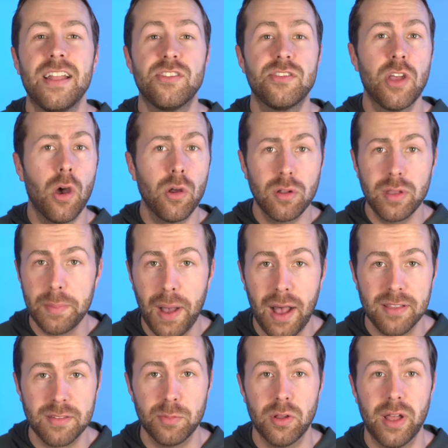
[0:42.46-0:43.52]
It's totally
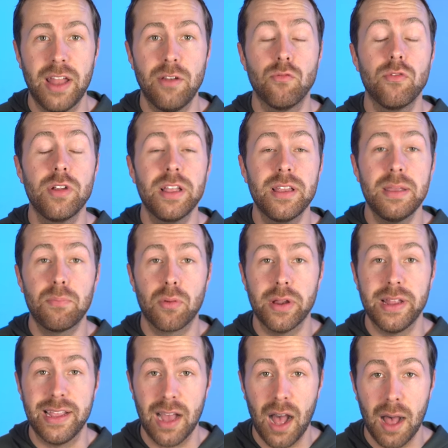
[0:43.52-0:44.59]
possible and really
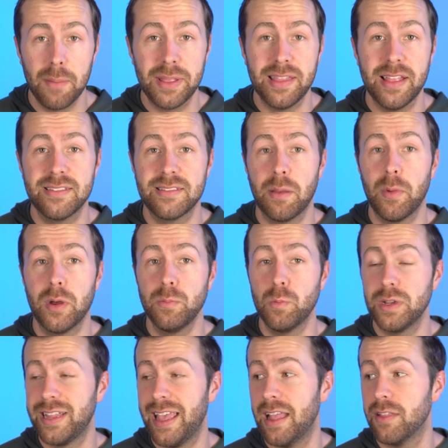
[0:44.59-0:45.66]
pretty common that someone
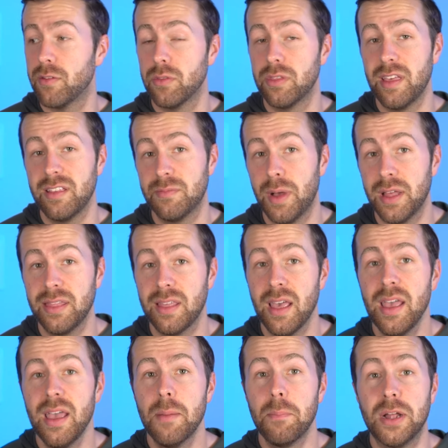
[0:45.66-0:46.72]
would cancel this month,
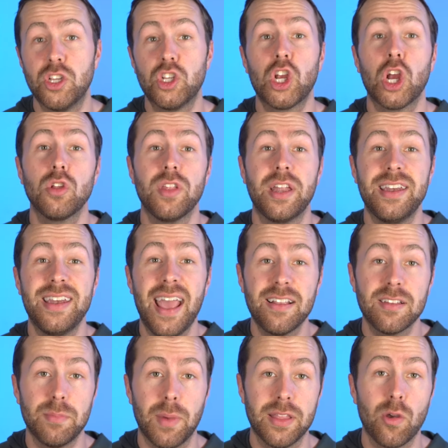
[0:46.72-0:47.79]
but churn the
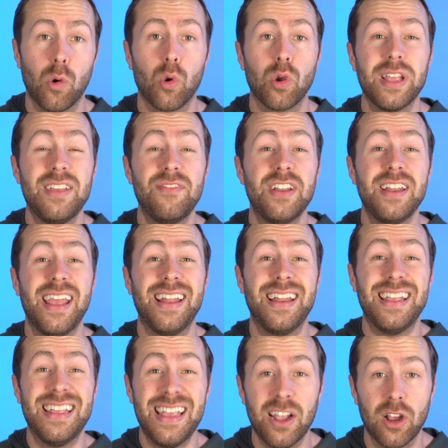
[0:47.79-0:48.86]
next month or even in a
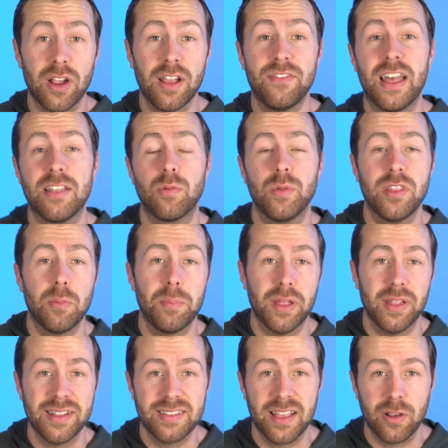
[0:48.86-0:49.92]
year if that's when their
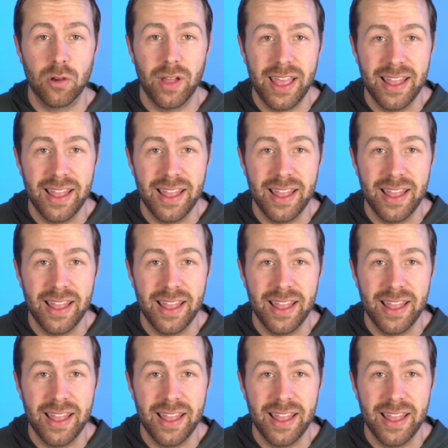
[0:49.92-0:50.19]
billing cycle